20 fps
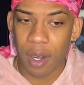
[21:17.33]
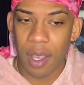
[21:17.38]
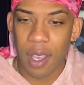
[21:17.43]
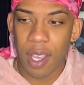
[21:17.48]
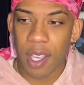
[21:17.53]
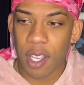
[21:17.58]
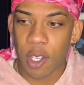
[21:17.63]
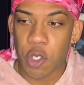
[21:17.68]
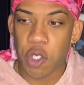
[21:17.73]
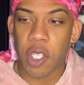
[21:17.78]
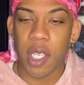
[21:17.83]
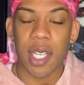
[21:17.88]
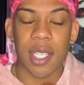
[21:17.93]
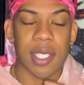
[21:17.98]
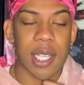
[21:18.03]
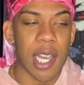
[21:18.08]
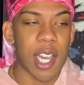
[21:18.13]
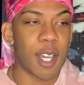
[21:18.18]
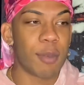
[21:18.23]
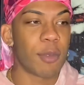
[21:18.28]
because she has
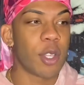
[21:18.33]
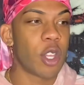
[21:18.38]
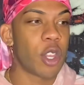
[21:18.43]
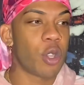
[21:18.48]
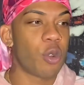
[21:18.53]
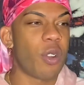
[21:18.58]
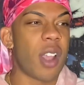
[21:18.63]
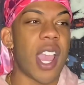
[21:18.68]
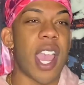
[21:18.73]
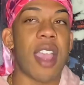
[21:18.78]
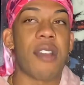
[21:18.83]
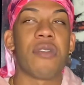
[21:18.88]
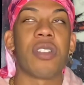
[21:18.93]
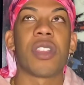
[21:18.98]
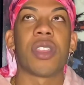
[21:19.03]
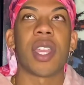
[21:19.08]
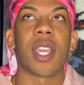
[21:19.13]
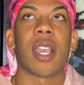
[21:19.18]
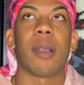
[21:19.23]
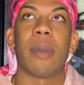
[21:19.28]
helped me through
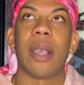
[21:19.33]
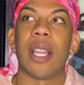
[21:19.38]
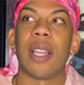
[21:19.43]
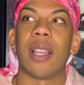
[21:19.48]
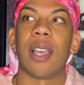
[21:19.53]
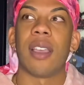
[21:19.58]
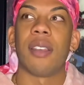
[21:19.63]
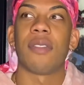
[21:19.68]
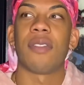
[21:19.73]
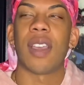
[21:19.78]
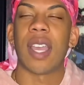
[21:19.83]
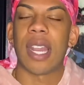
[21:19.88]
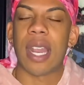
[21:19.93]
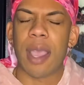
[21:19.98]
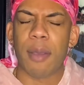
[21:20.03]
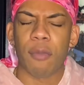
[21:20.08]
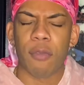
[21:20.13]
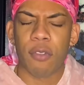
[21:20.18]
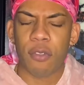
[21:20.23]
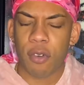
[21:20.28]
everything in my life, and
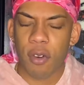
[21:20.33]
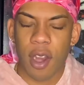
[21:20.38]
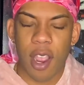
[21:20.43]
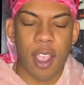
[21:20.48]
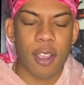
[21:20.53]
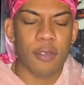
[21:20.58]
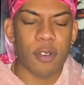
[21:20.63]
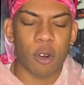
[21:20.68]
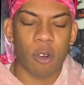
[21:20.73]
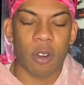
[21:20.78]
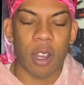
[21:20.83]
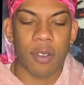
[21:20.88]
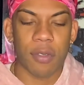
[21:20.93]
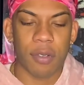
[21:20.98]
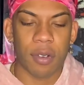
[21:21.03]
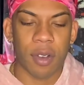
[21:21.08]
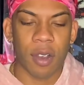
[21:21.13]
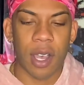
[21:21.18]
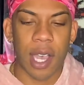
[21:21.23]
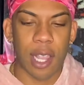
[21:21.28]
I'm forever
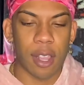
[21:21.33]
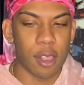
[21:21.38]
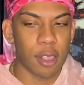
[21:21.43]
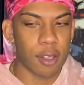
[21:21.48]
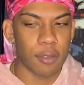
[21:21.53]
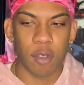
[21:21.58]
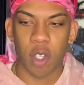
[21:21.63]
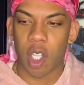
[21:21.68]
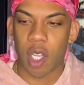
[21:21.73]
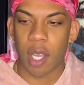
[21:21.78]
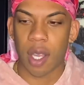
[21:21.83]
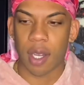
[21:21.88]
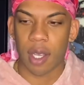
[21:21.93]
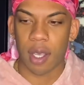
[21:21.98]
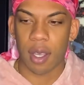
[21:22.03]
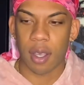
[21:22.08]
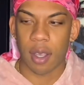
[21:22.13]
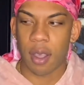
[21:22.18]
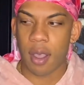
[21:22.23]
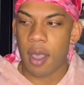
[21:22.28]
grateful. I love you,
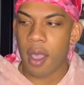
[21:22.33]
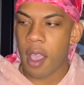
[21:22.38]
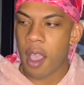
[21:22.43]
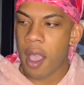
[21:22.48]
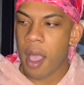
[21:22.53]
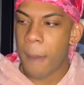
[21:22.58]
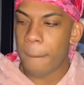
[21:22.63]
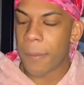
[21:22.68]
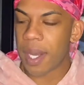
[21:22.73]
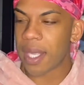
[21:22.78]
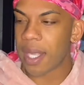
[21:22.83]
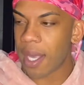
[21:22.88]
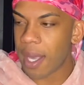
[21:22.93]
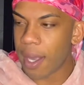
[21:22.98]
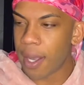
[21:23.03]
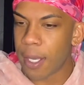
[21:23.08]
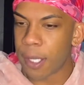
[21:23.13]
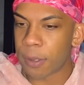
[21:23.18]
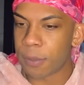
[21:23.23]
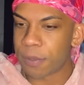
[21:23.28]
Claudia. But
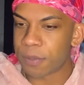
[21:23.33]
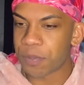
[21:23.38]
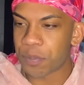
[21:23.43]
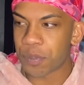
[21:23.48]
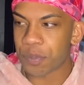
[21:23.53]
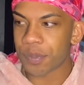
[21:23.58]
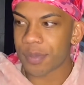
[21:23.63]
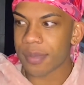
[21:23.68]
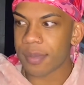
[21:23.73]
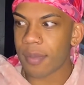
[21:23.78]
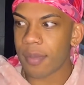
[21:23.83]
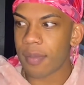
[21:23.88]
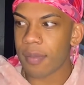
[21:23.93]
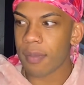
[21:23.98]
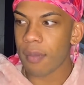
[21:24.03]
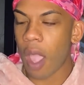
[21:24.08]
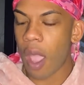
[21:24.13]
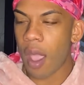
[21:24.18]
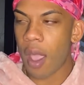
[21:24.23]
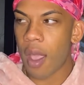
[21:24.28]
yeah.
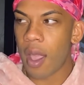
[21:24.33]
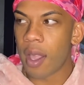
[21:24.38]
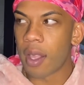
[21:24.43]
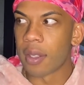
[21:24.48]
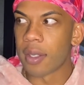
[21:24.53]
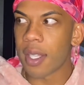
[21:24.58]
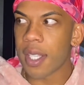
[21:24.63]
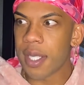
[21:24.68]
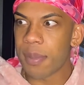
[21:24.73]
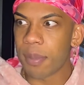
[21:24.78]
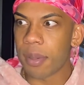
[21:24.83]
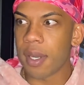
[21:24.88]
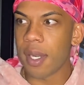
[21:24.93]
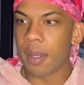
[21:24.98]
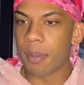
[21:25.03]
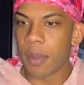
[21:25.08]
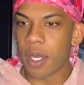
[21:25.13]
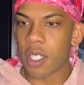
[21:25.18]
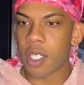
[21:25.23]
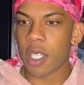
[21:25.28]
That's pretty
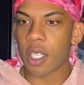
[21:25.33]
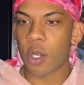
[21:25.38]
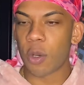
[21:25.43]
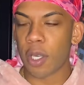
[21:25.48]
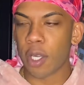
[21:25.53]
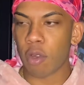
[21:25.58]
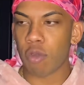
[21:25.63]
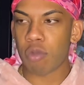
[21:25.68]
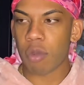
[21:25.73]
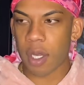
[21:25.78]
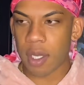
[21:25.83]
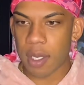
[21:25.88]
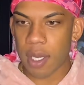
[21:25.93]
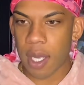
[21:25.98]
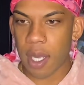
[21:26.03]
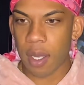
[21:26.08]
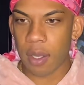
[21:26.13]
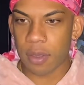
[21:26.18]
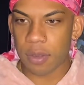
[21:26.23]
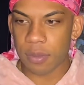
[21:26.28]
much a quick
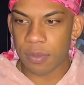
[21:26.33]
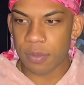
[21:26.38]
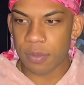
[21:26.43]
rundown